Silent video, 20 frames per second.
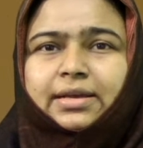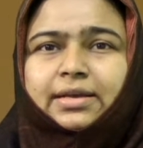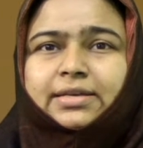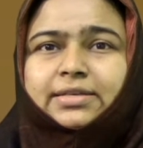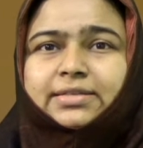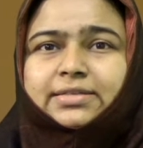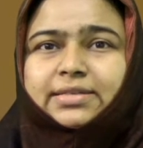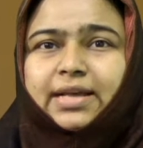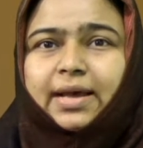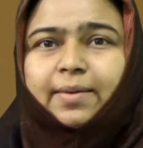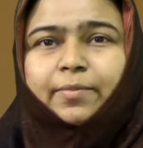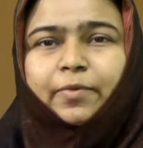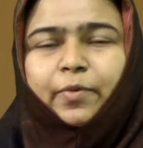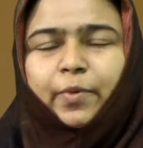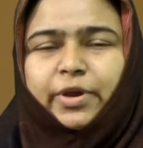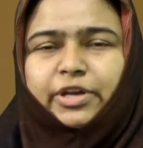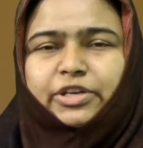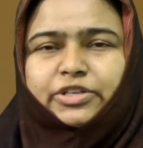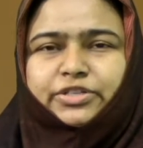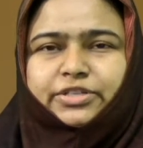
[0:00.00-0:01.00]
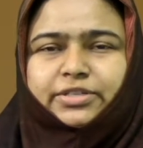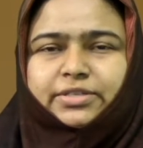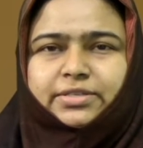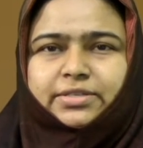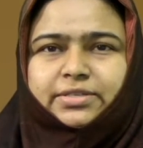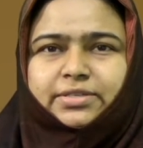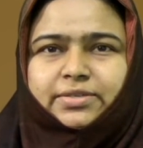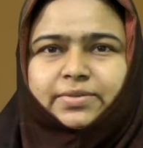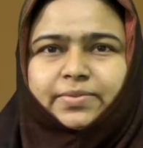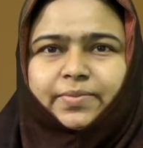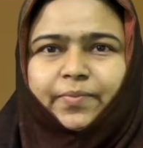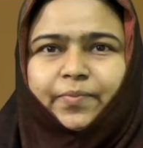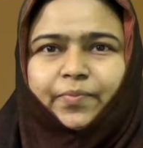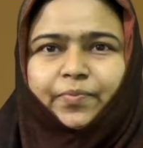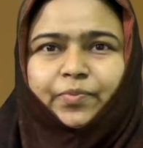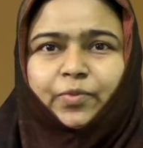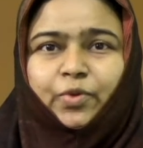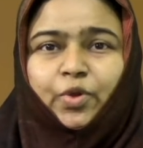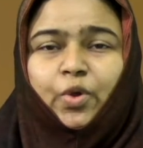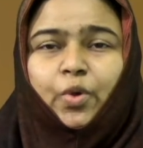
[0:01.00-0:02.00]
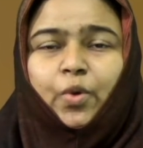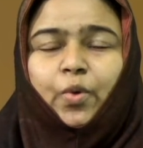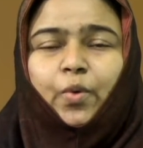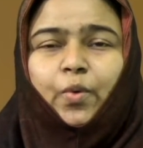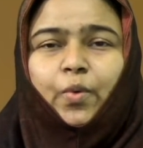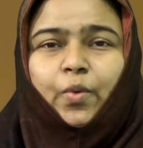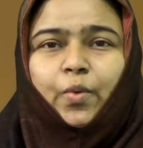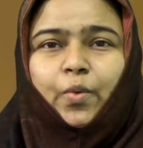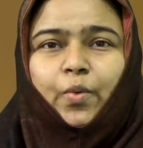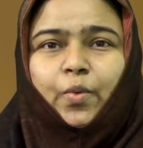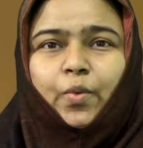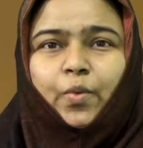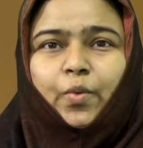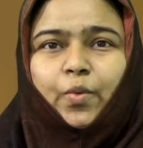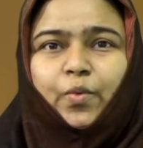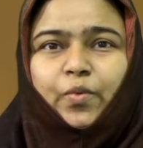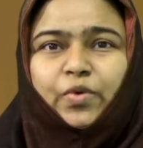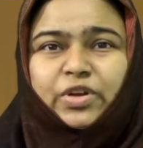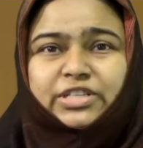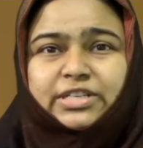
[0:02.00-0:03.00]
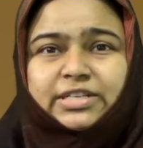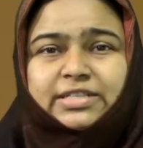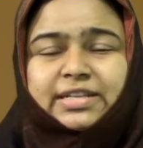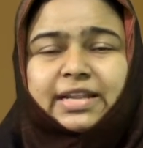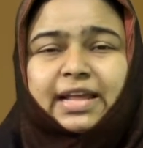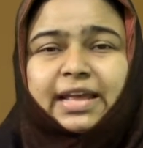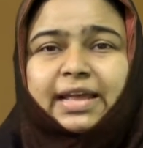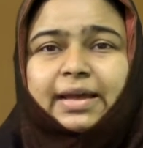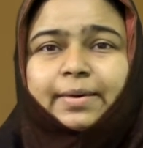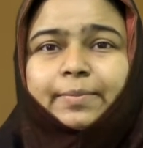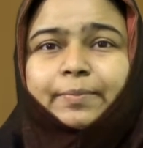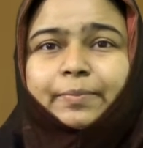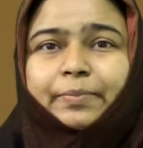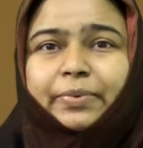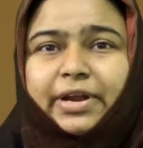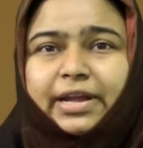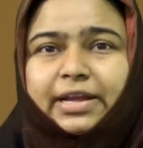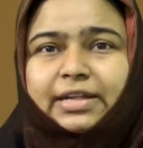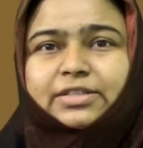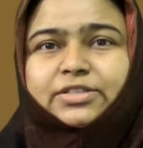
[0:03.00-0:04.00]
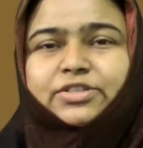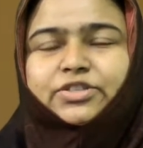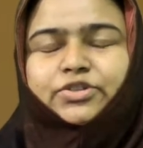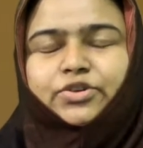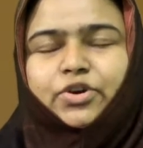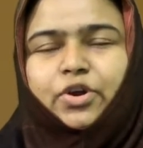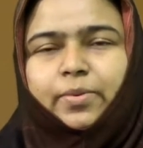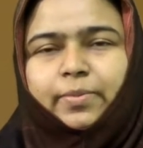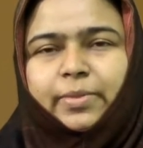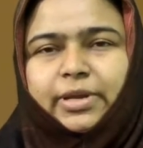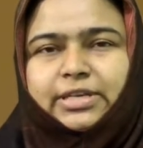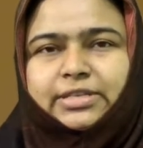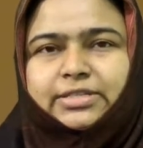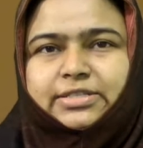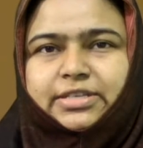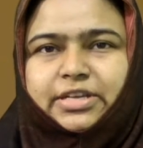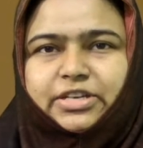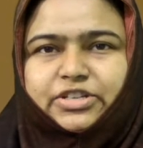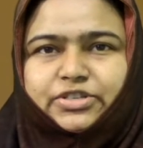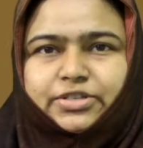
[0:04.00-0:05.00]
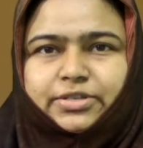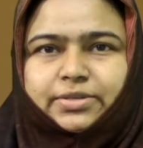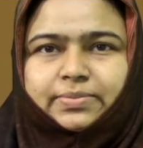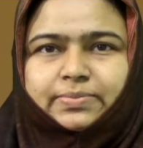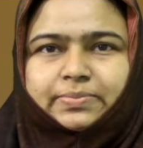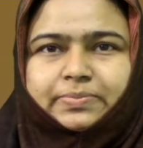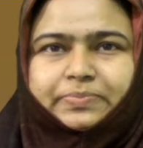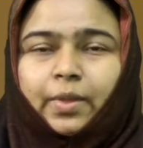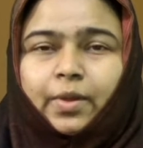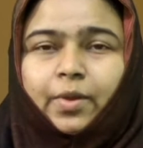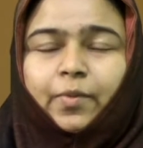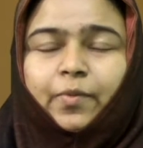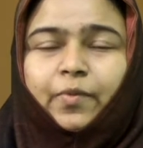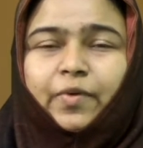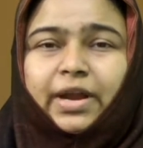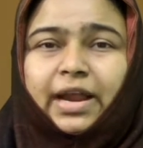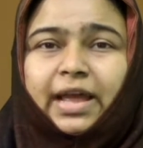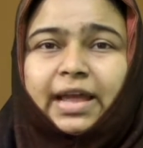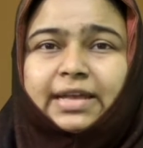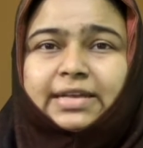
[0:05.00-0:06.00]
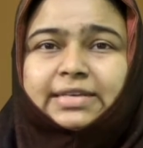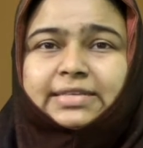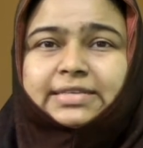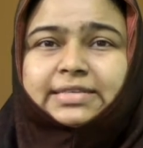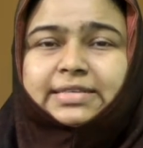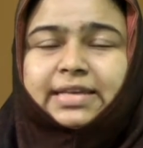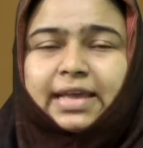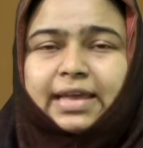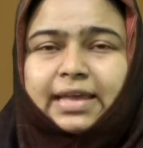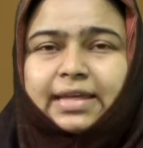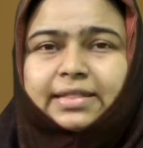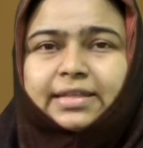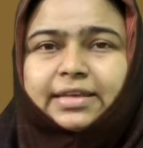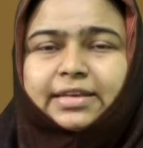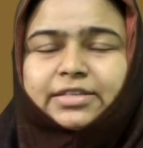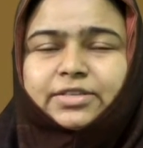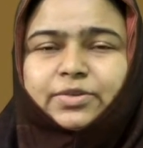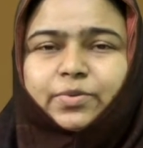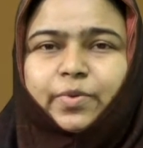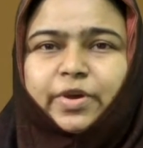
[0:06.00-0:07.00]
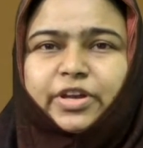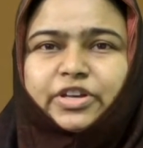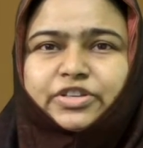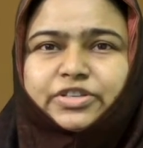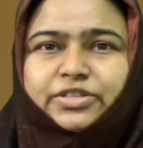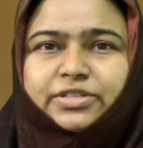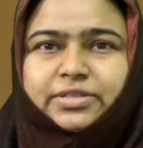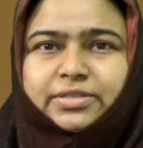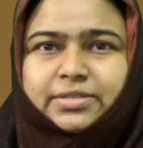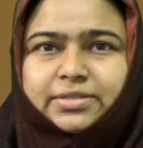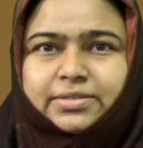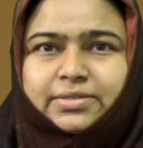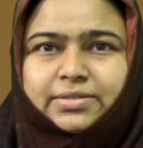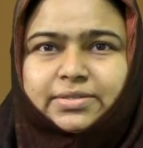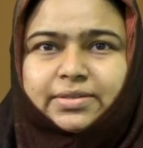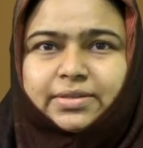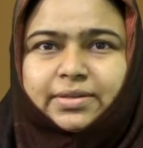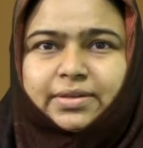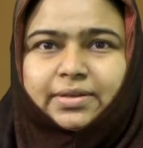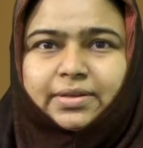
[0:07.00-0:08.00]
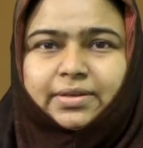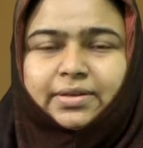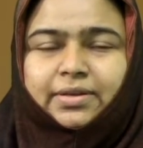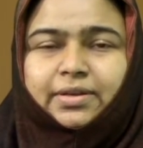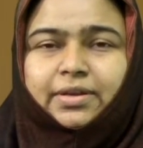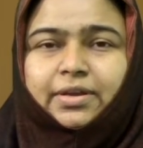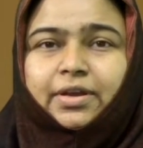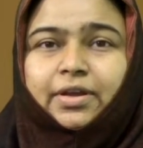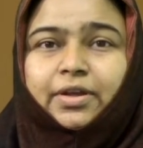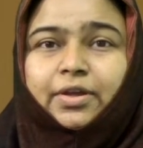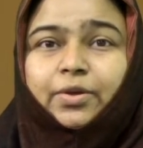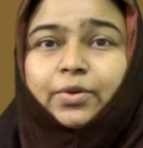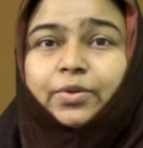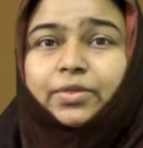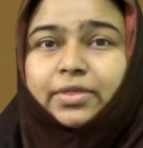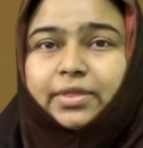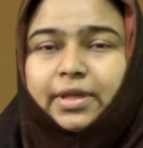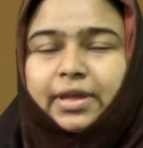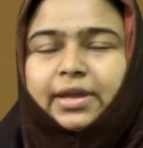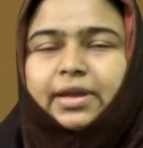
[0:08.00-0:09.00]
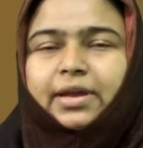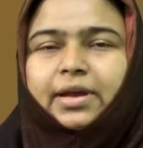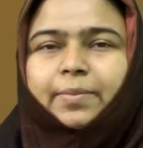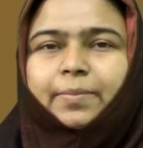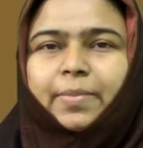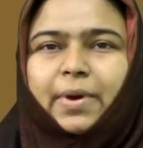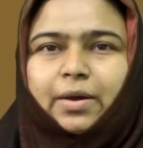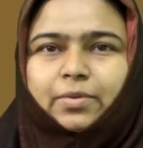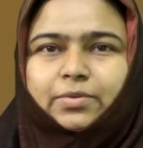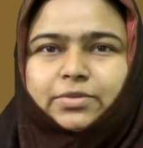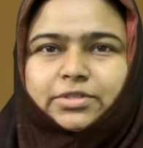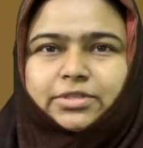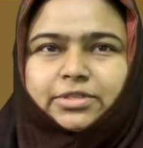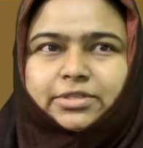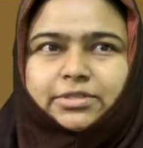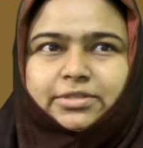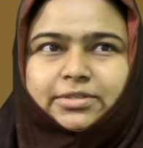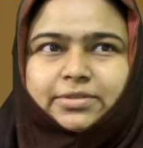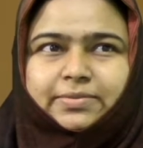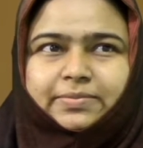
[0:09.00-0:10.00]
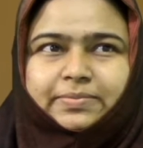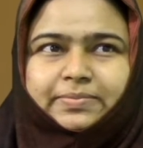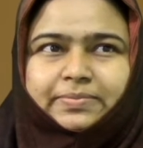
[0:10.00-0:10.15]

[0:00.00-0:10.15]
some questions which is like a brainstorming session. When I say these questions, you think about it.